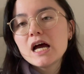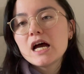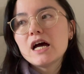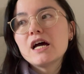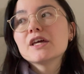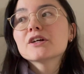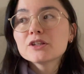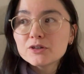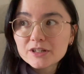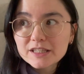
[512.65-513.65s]

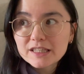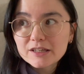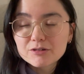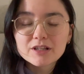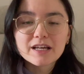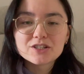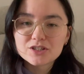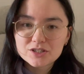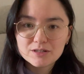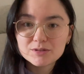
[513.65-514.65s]
including the
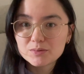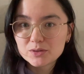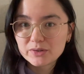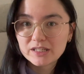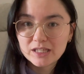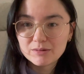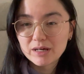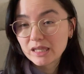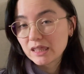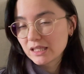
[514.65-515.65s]
relationships between him
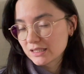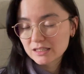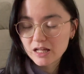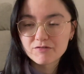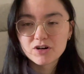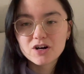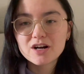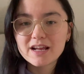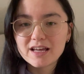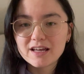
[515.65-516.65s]
and his
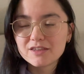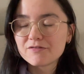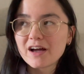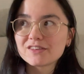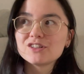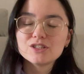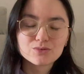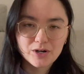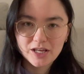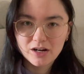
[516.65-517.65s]
lover, the fact that he's
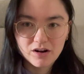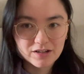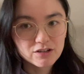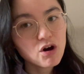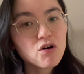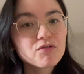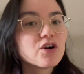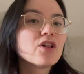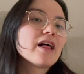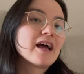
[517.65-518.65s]
working on a
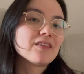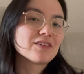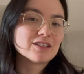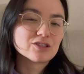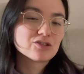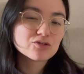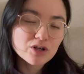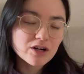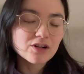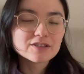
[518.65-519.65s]
novel and his
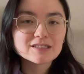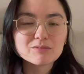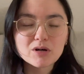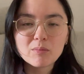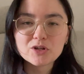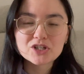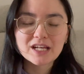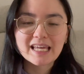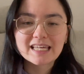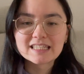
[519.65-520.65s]
struggles in
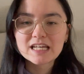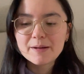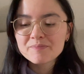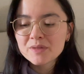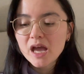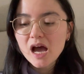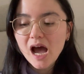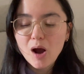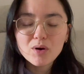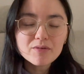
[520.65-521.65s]
publishing it.
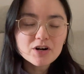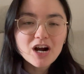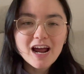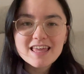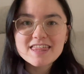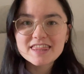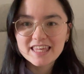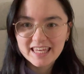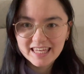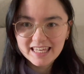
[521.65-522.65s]
However, I
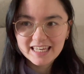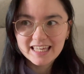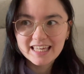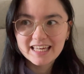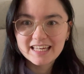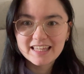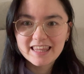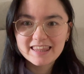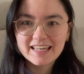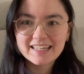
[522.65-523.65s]
think
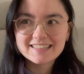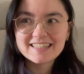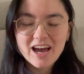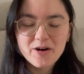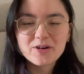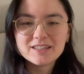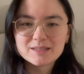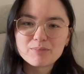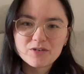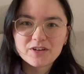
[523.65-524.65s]
that now is a
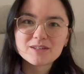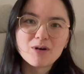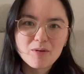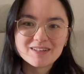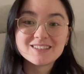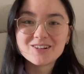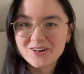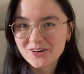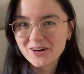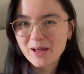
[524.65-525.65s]
perfect moment to
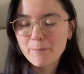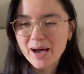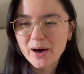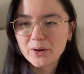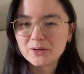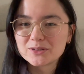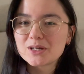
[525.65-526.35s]
learn about